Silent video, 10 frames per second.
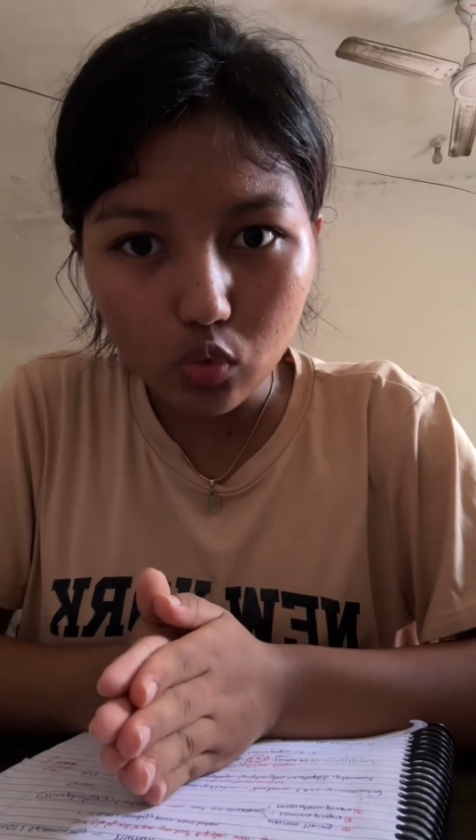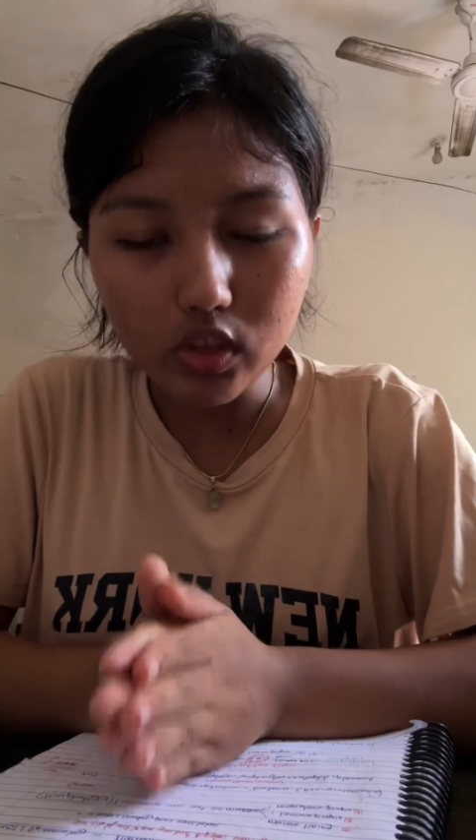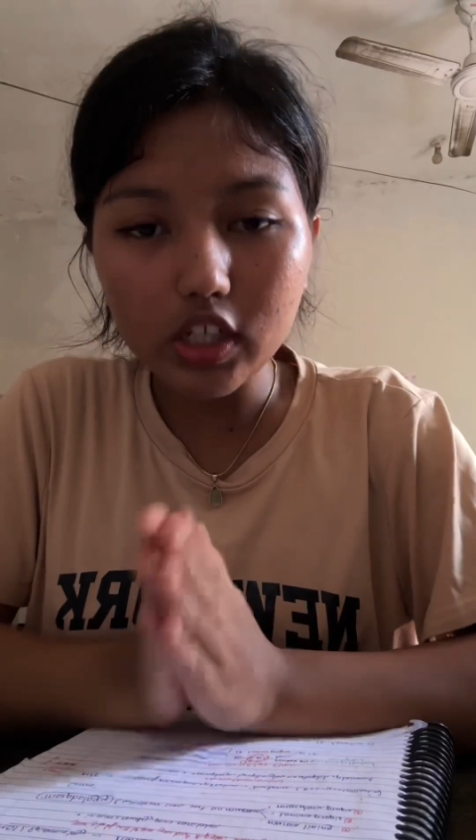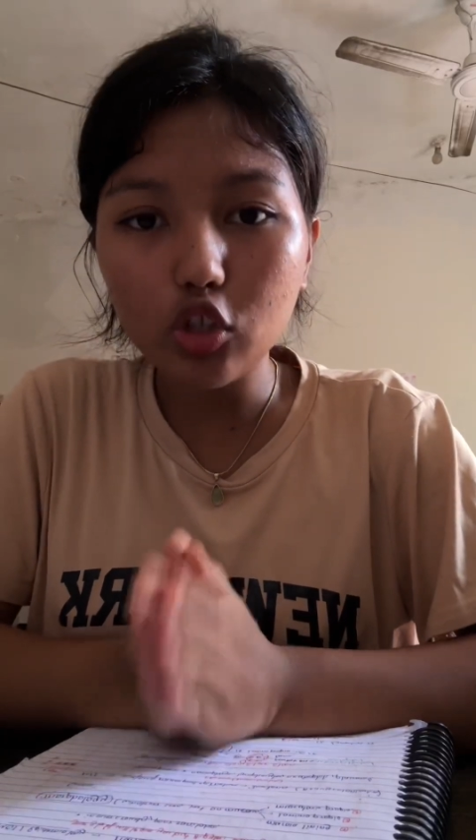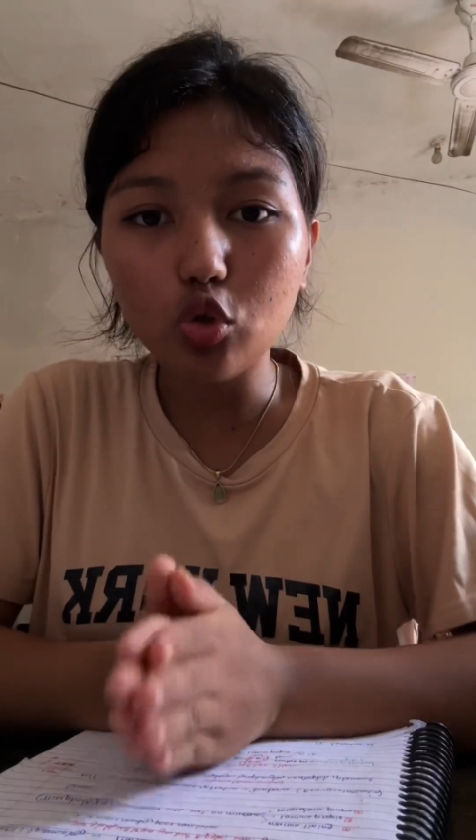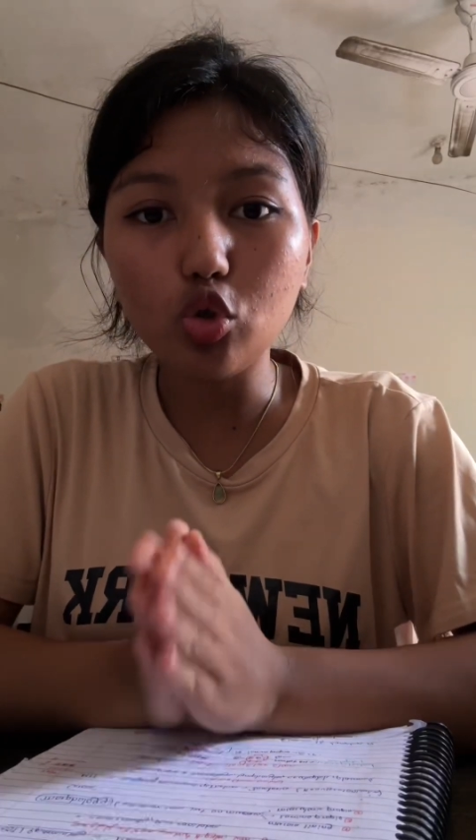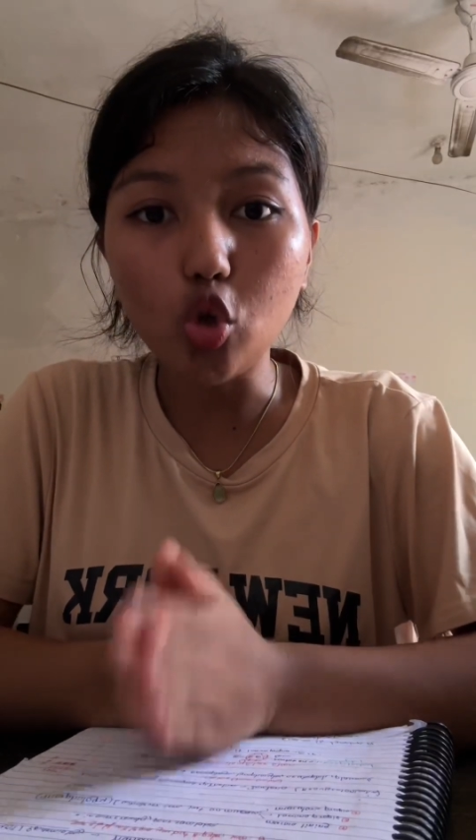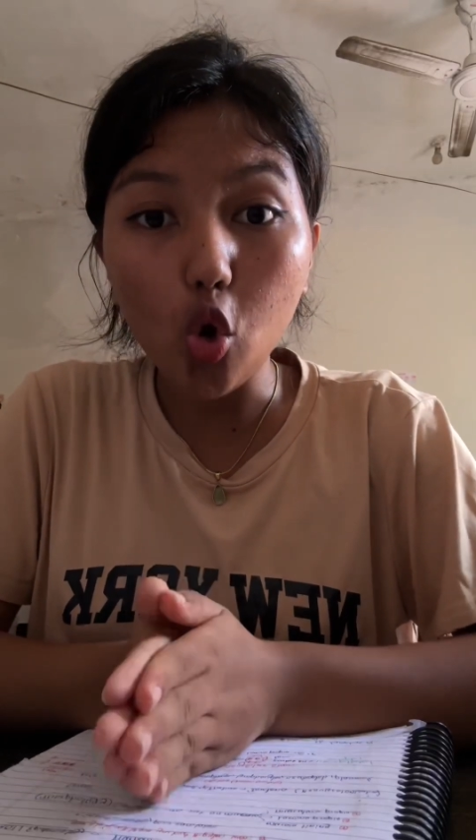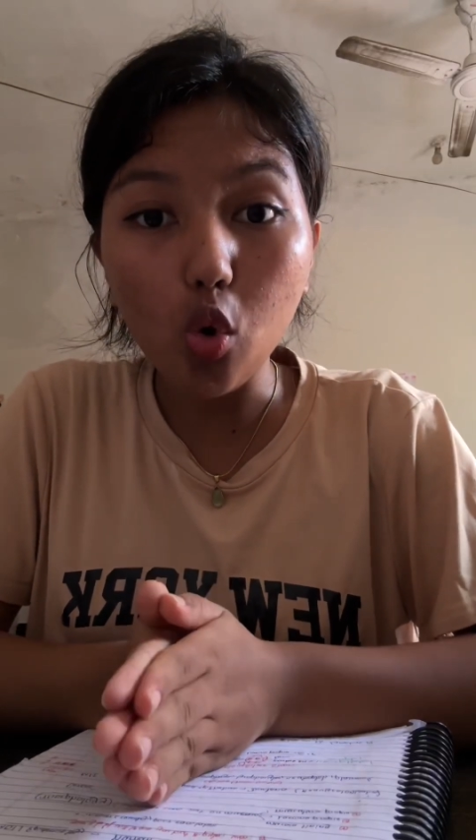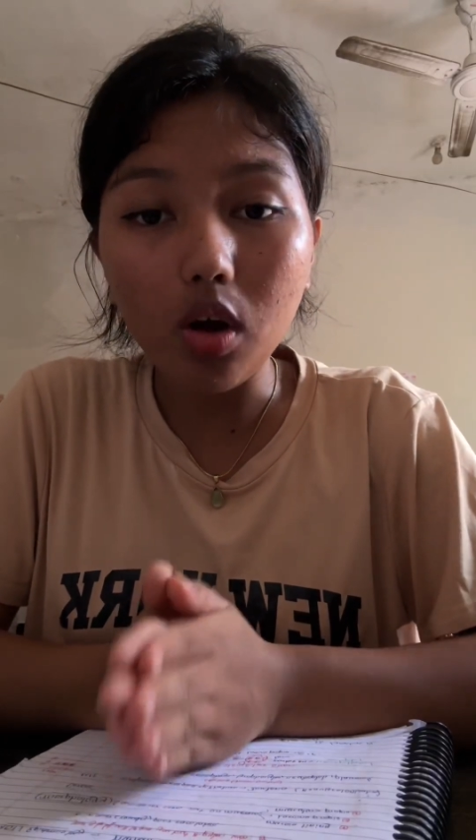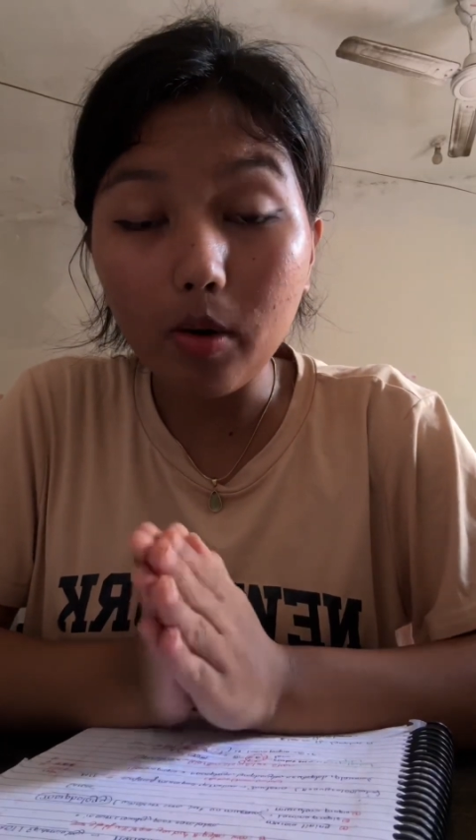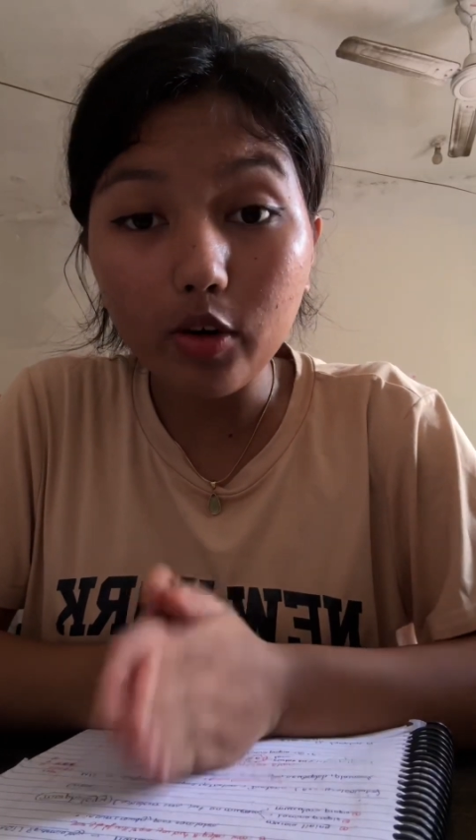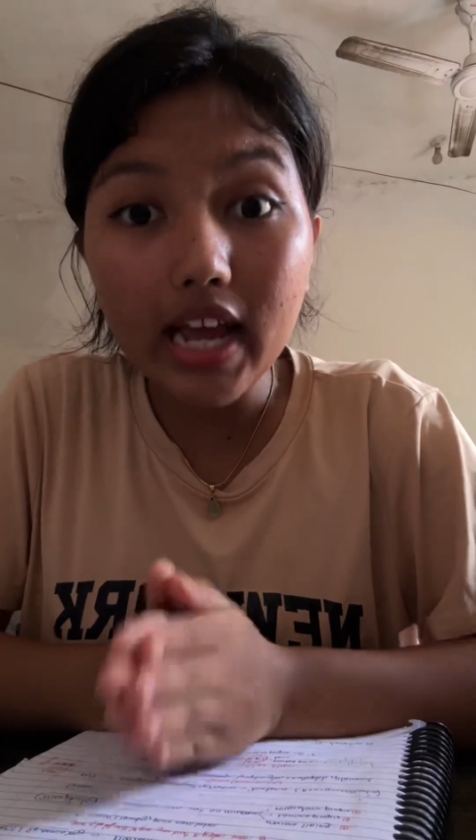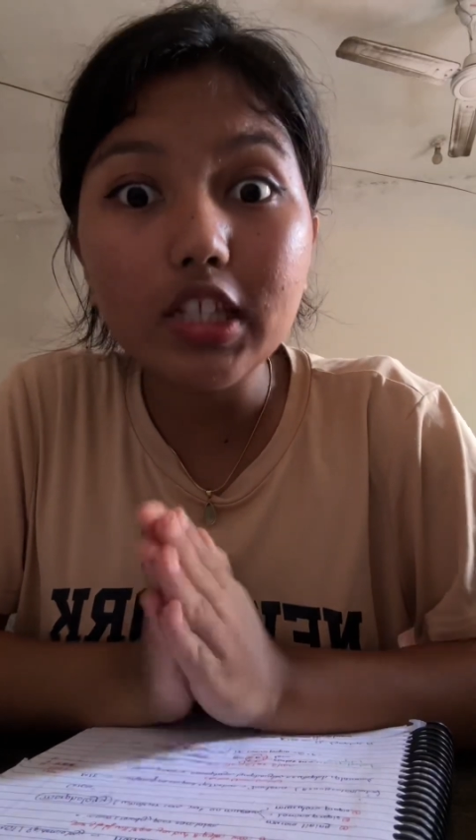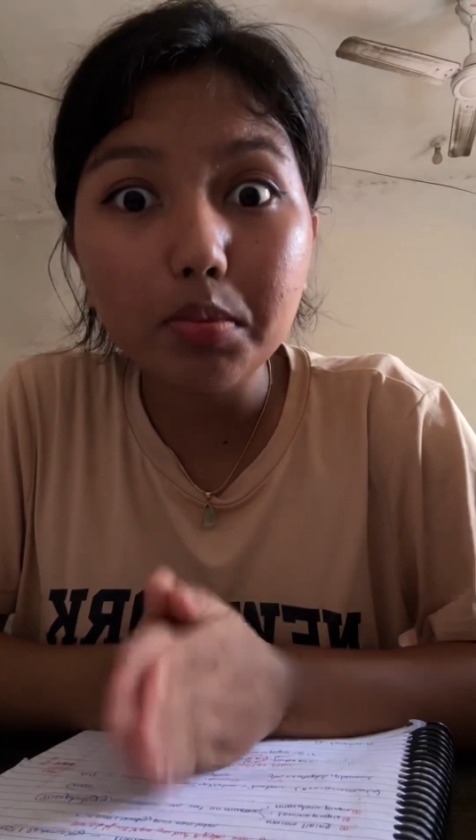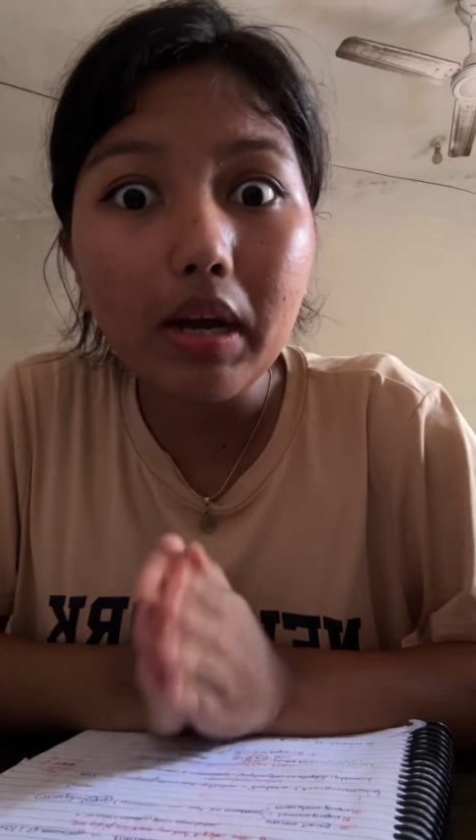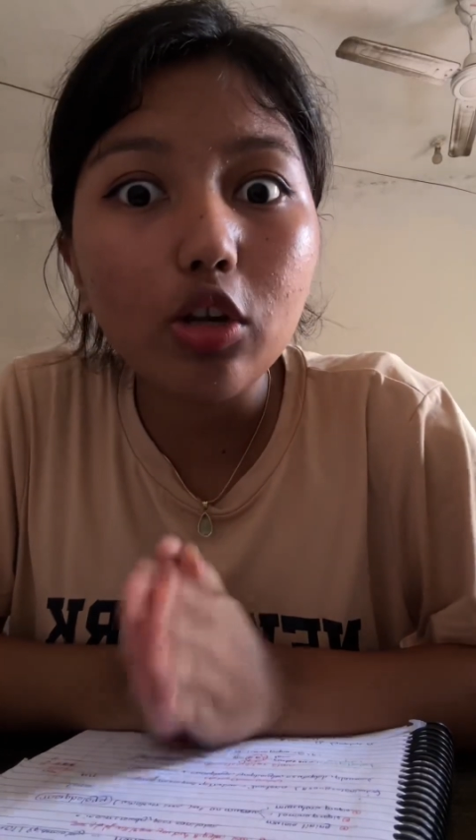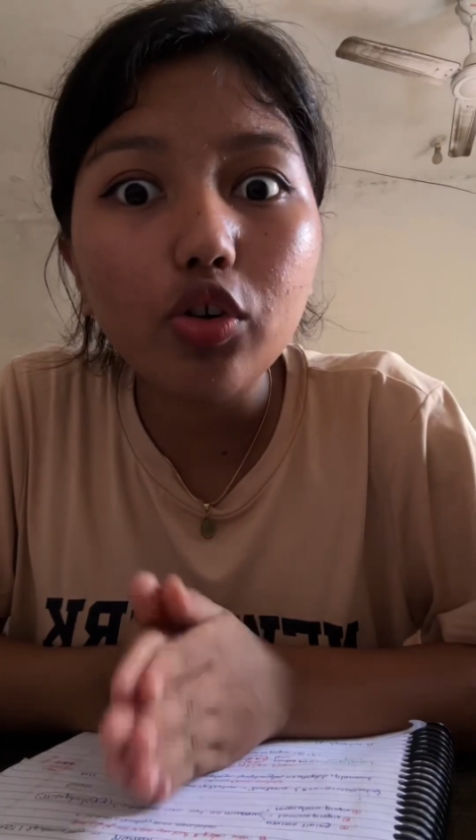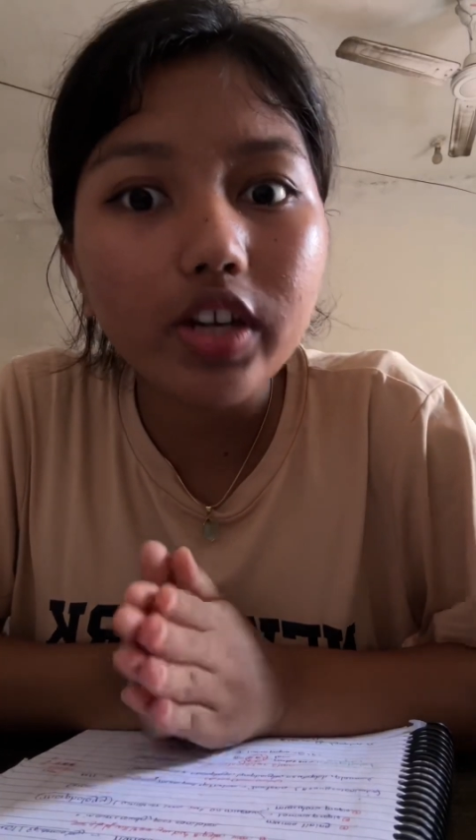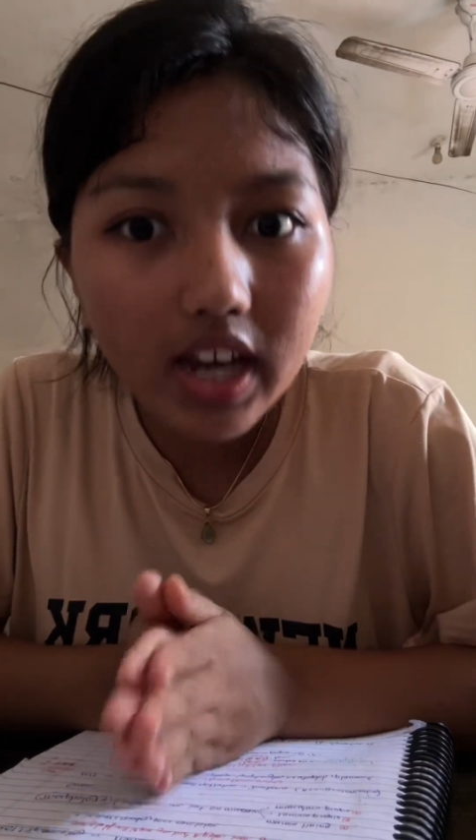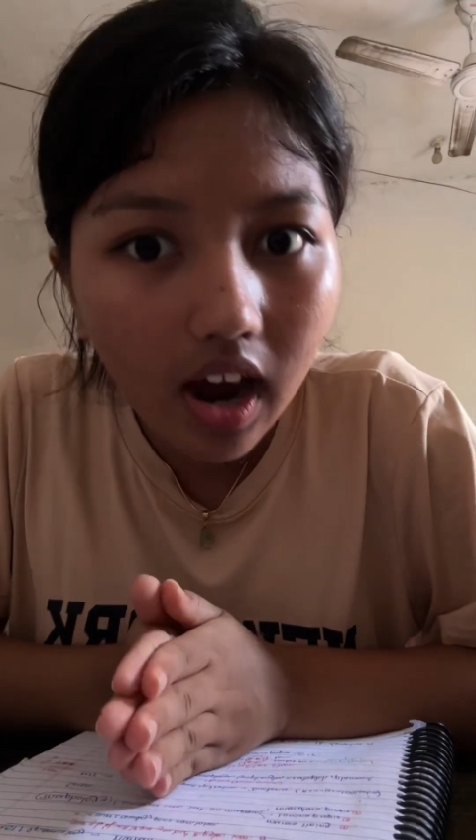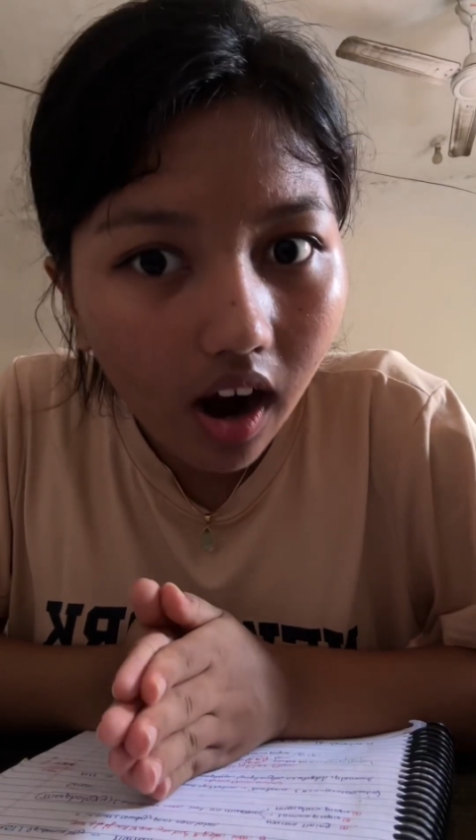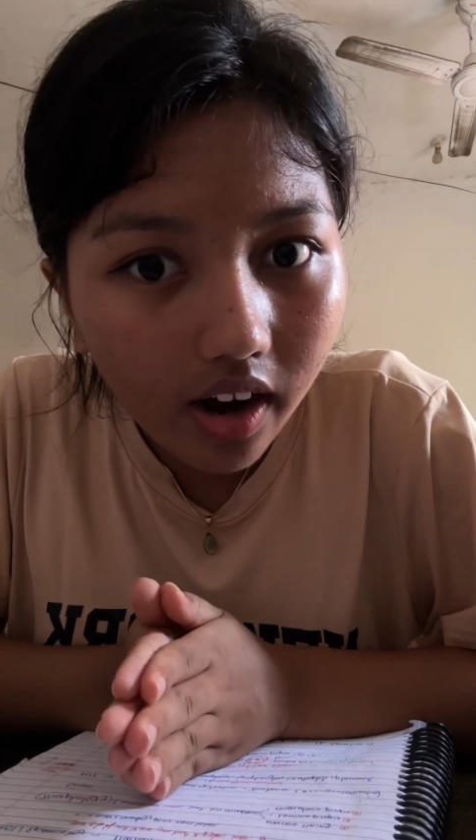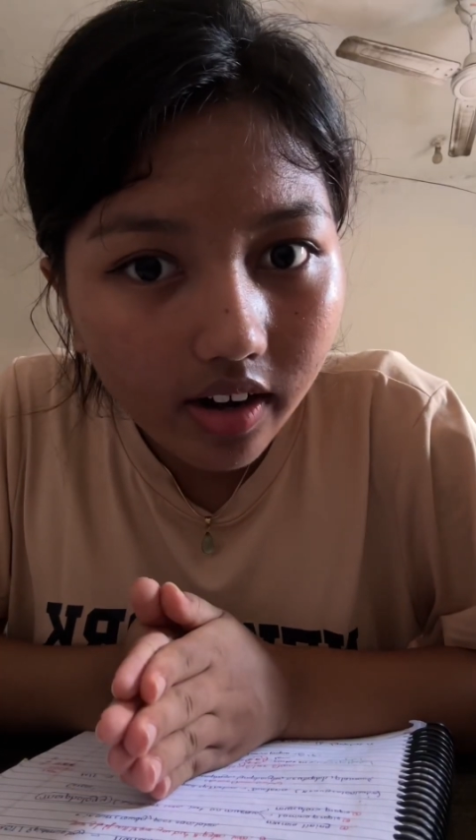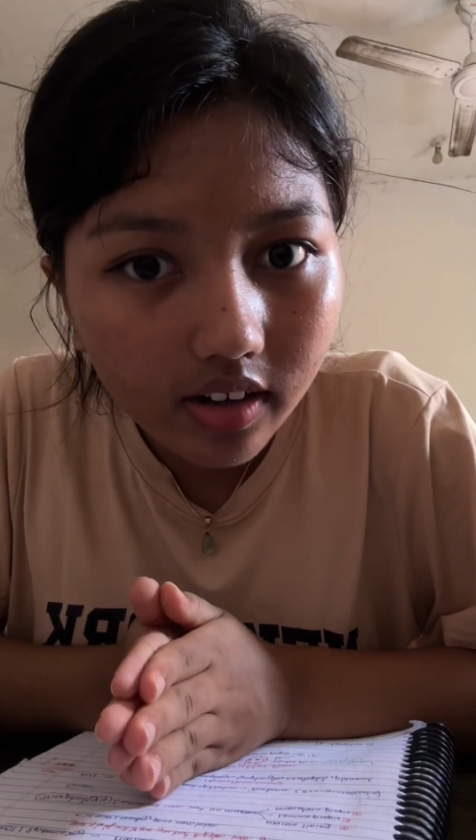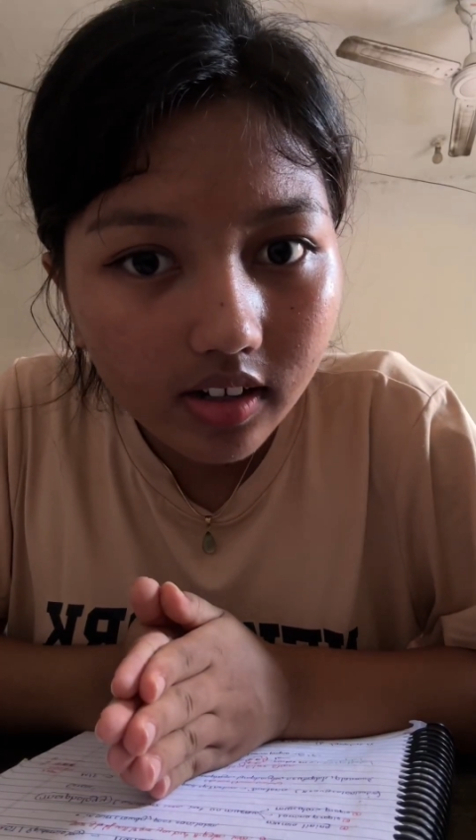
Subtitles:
we need to know about H. pylori are,